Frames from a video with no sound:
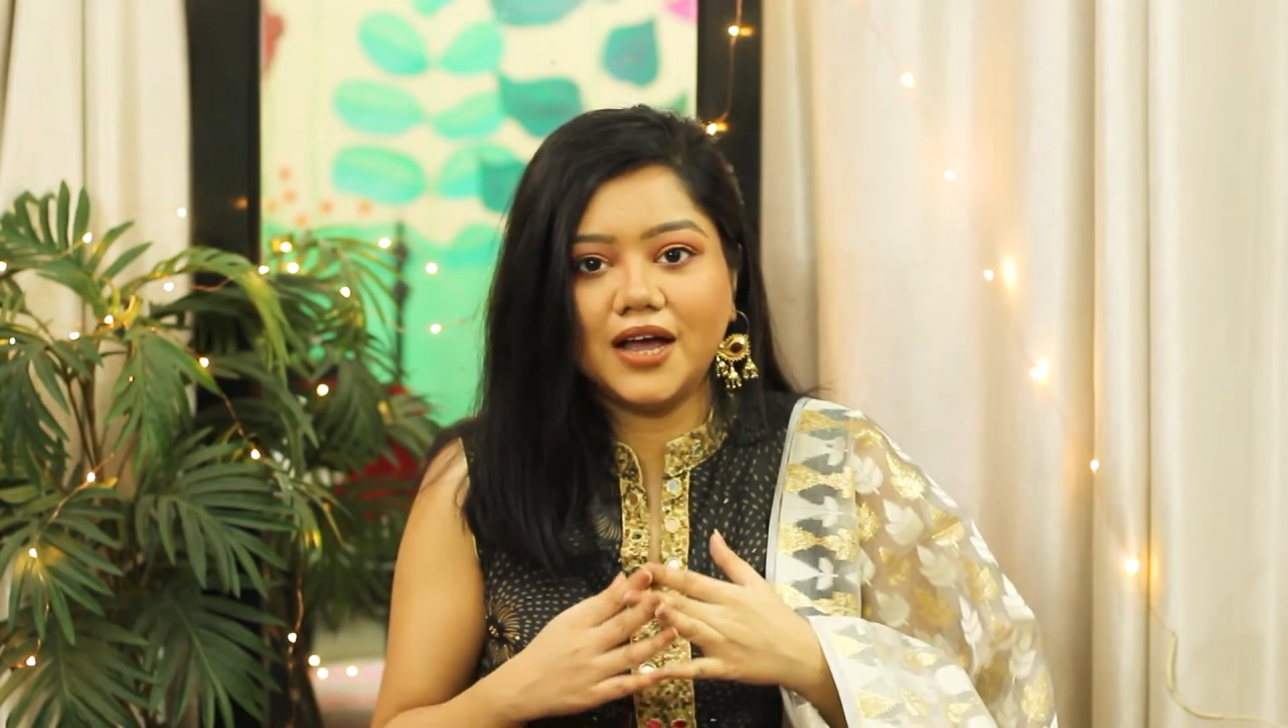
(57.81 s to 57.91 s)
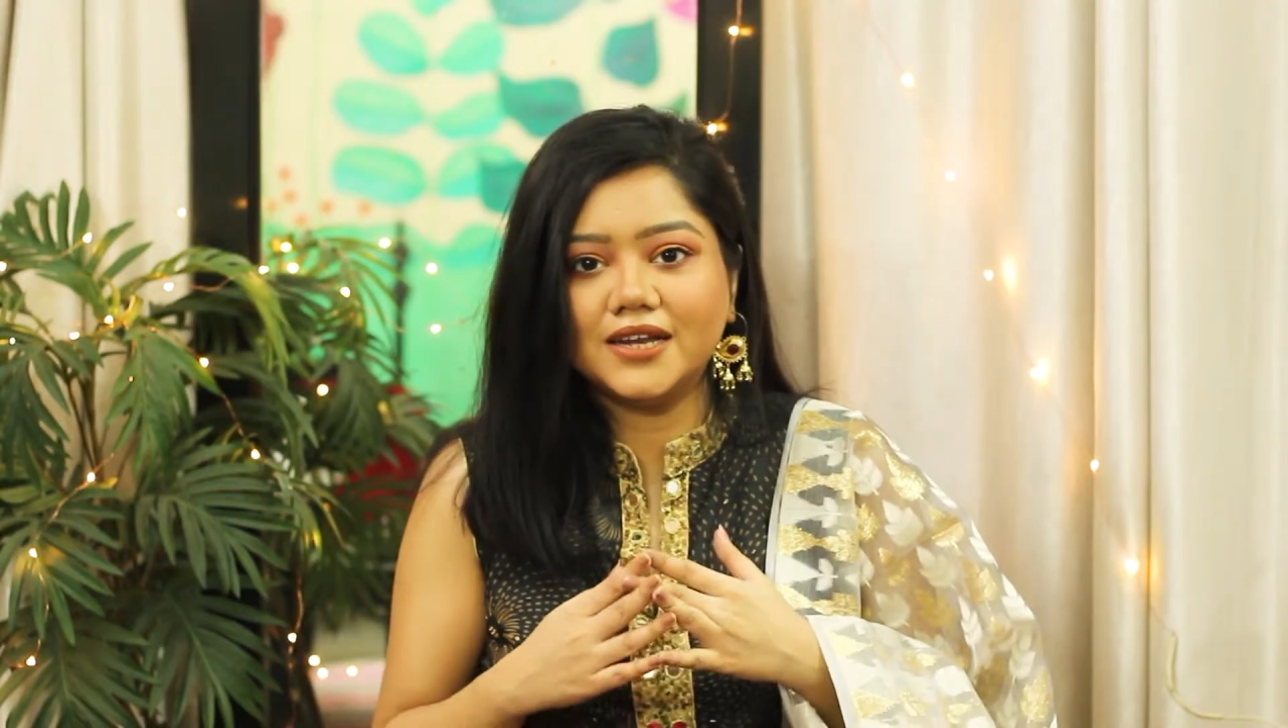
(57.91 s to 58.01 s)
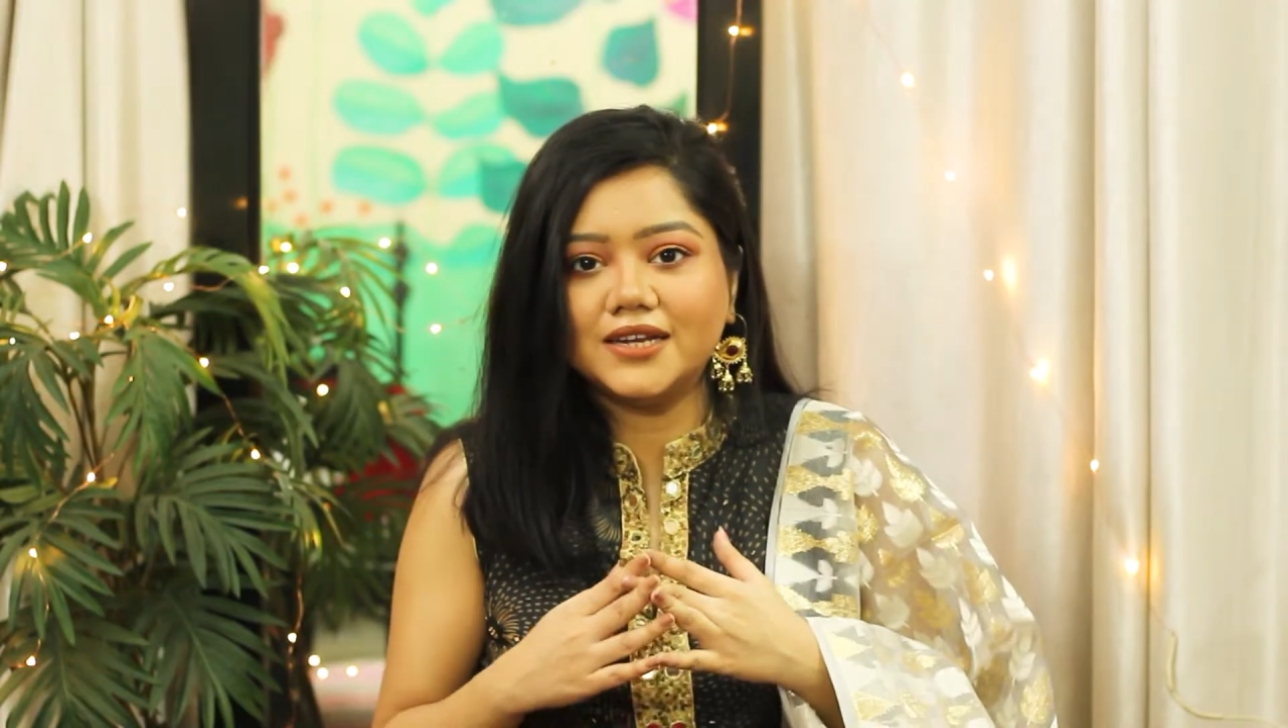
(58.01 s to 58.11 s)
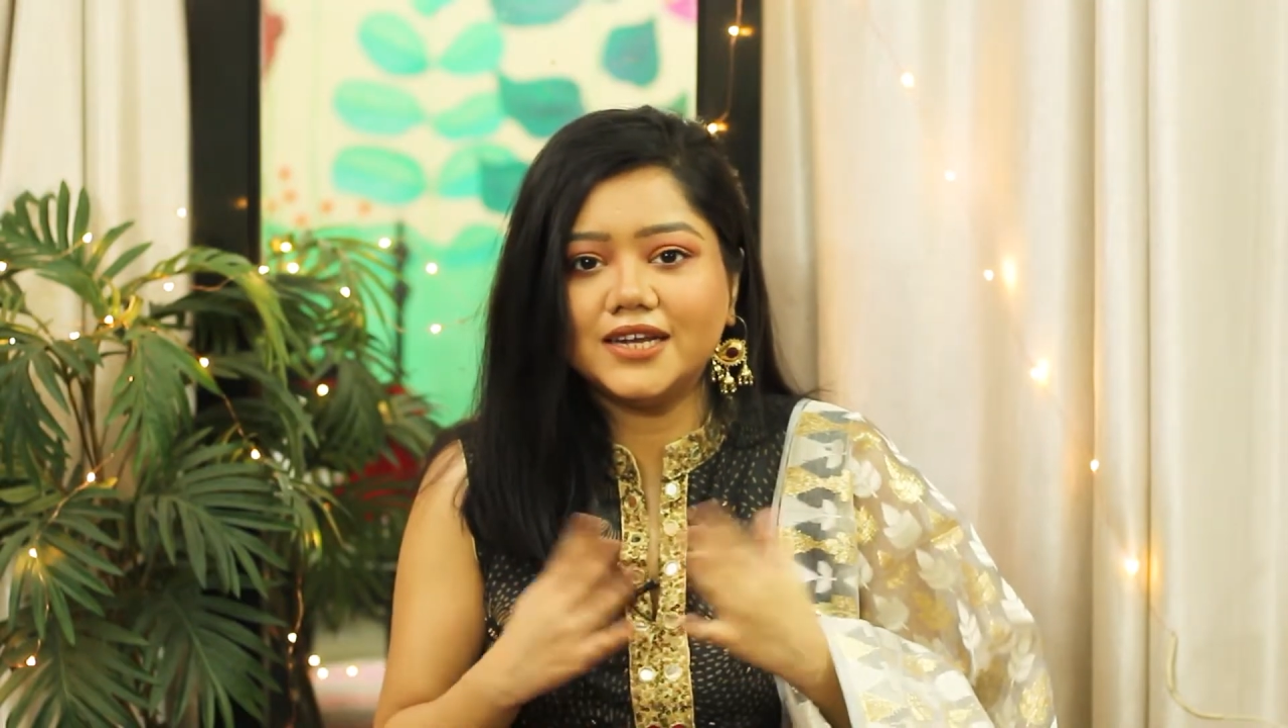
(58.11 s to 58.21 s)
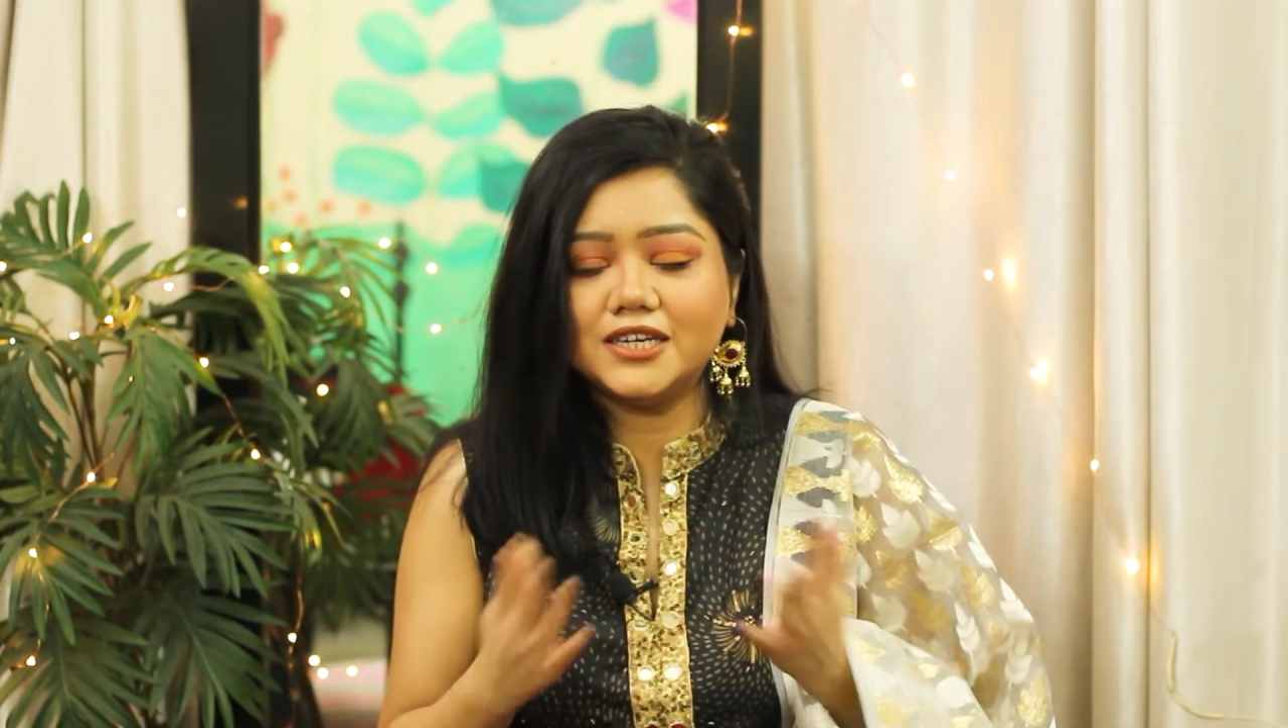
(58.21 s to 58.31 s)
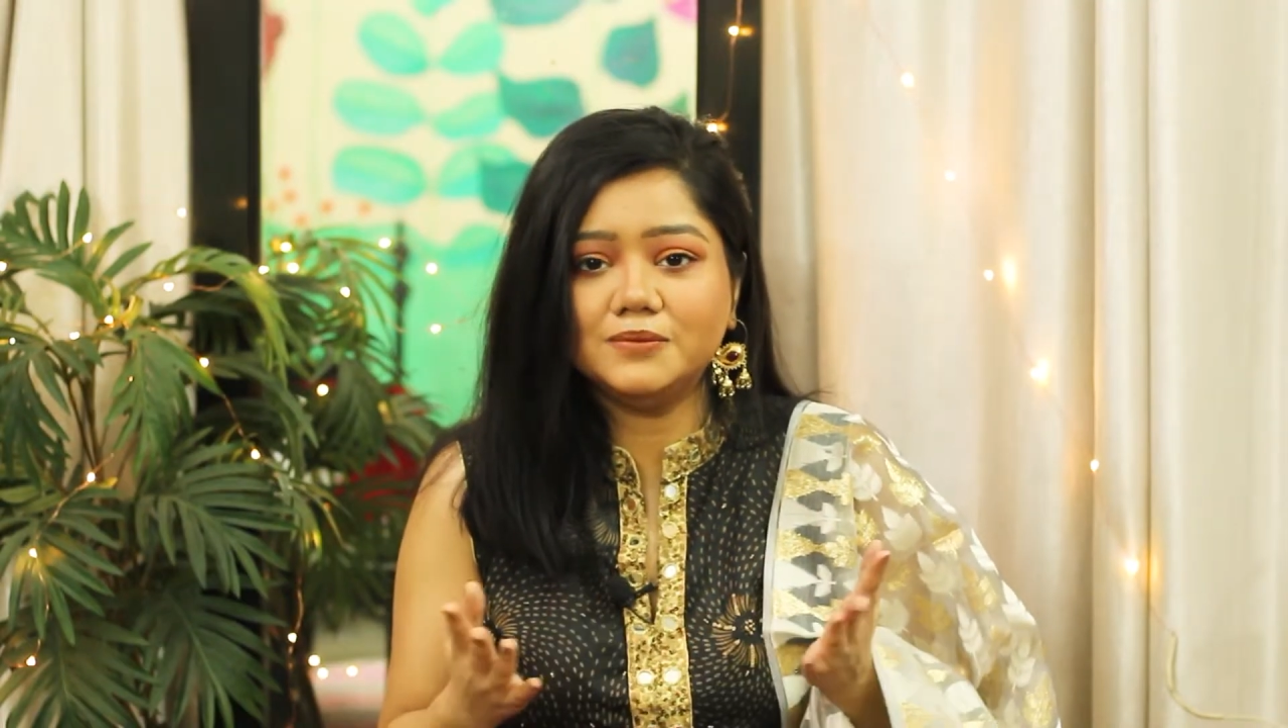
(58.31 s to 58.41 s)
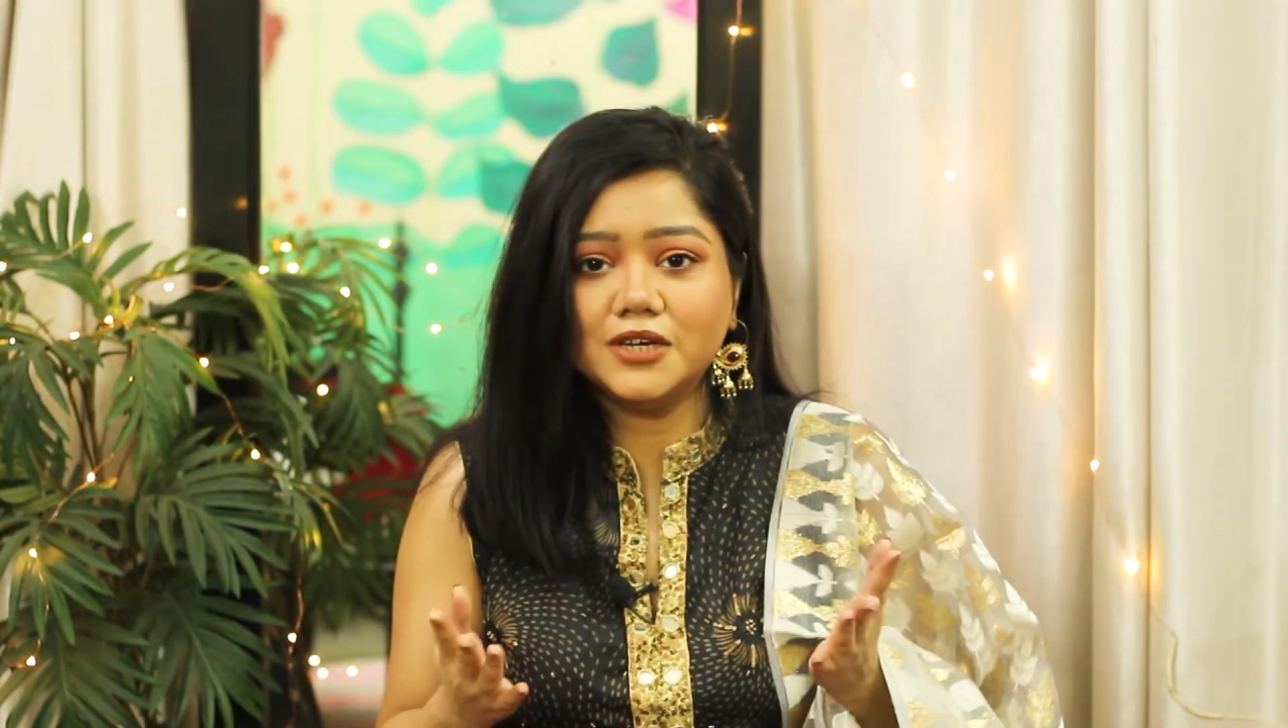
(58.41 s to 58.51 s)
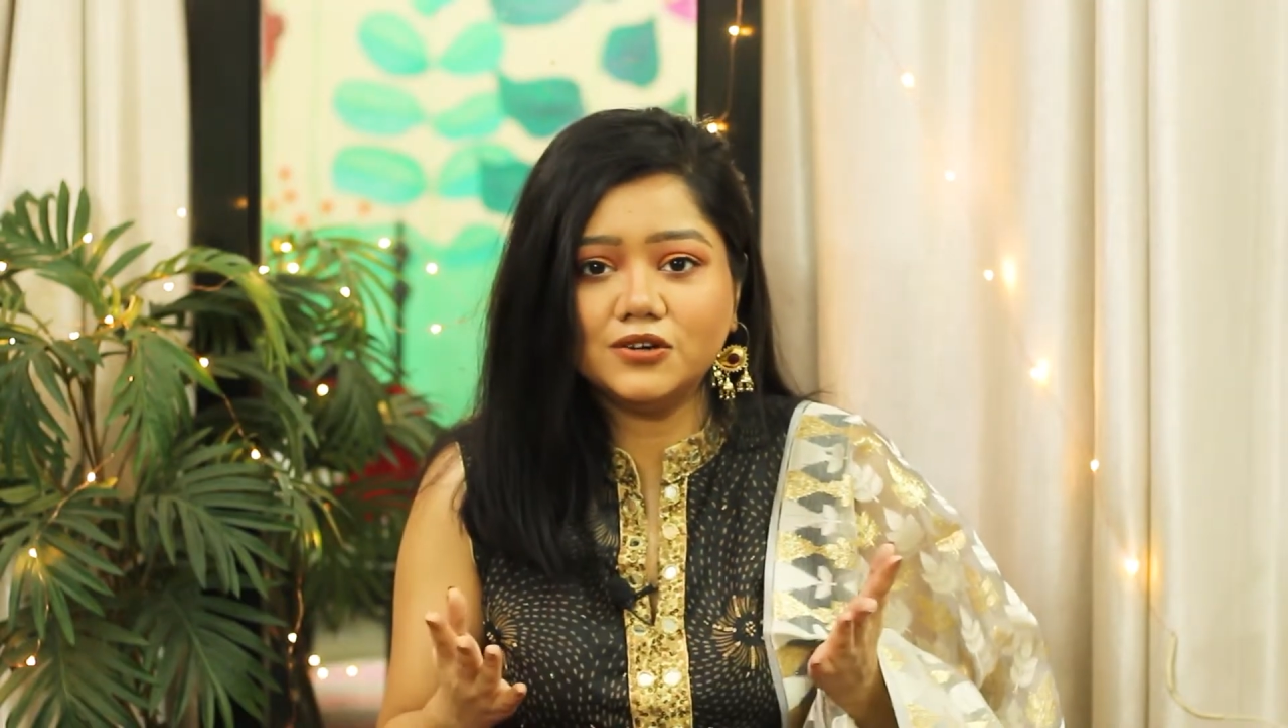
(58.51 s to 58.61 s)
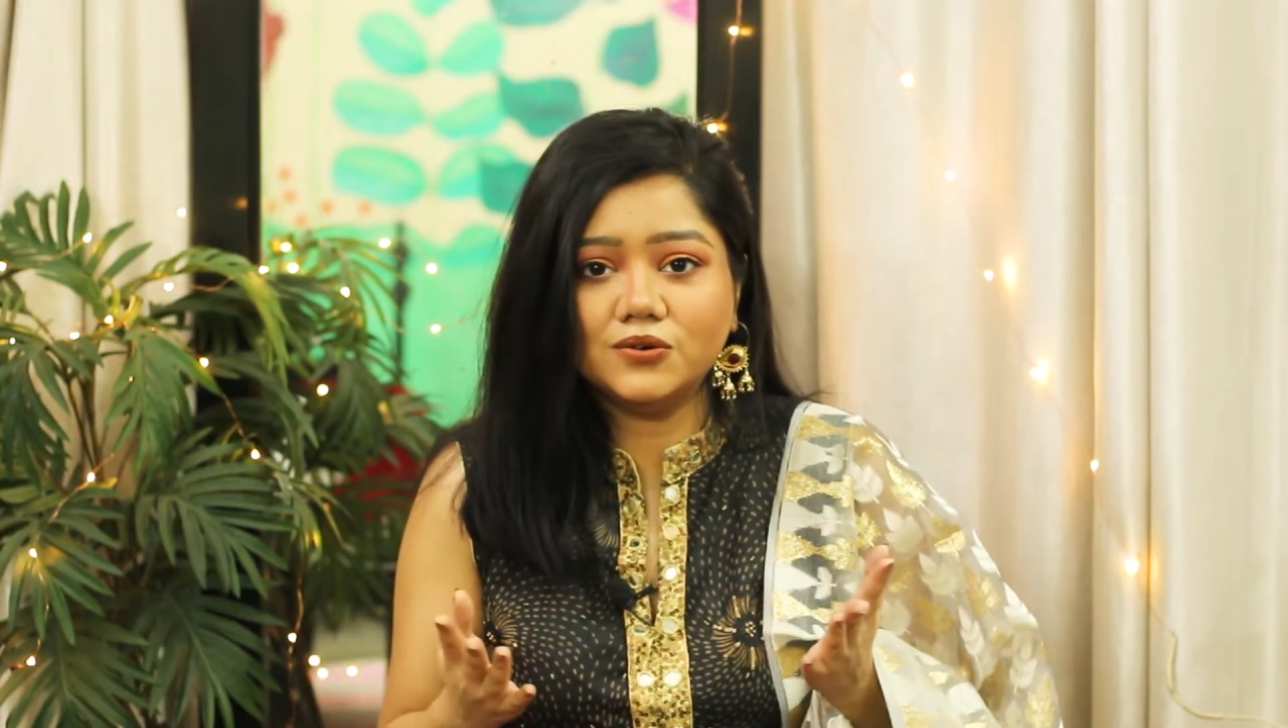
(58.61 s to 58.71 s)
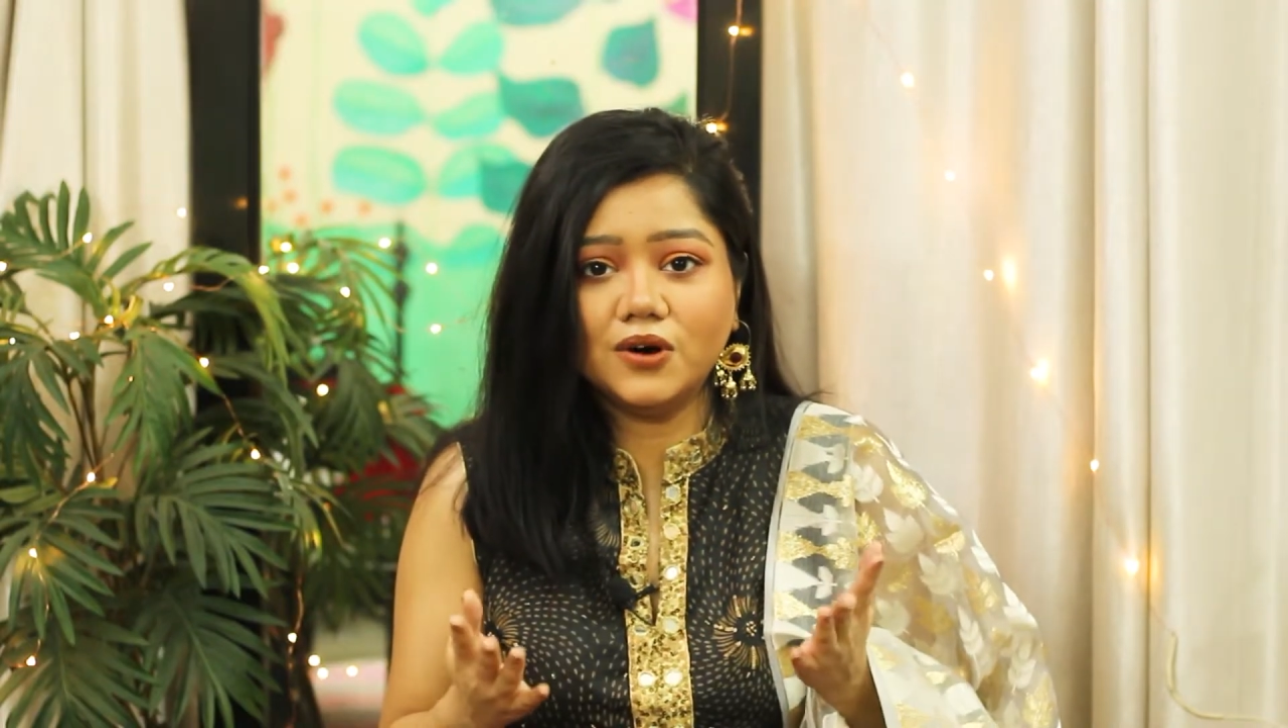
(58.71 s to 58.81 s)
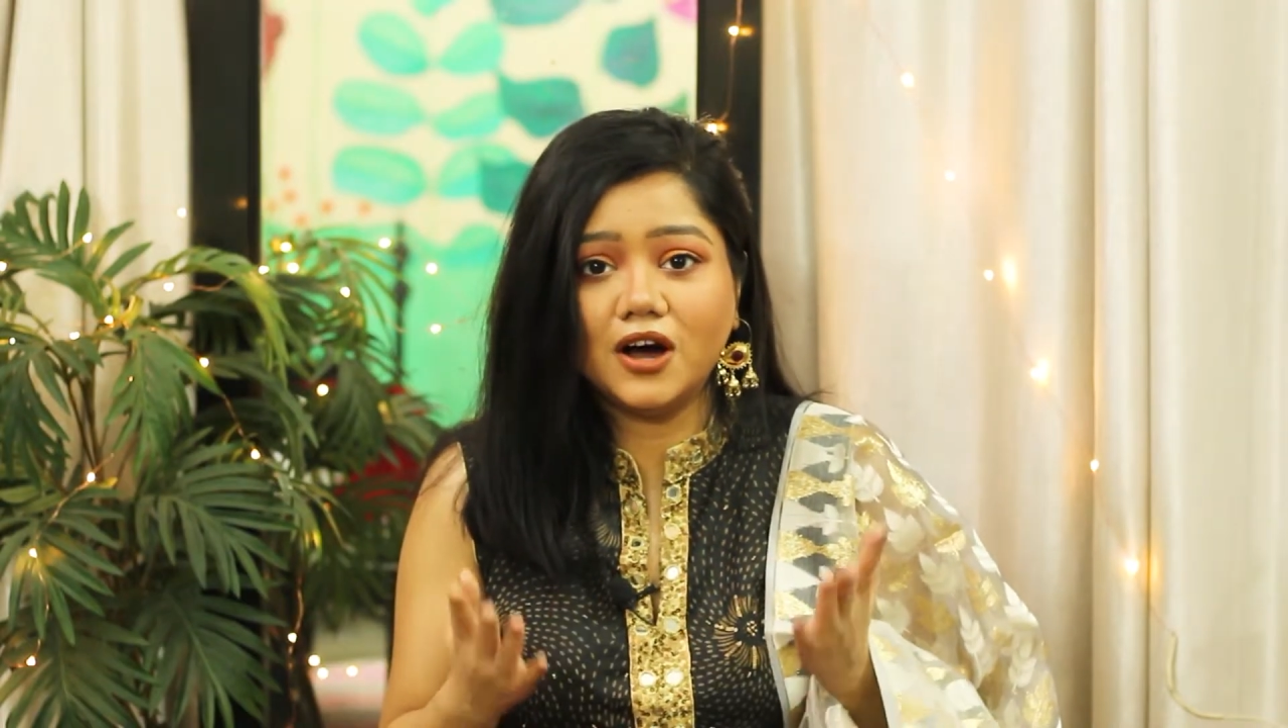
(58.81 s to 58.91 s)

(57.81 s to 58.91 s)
and letting me know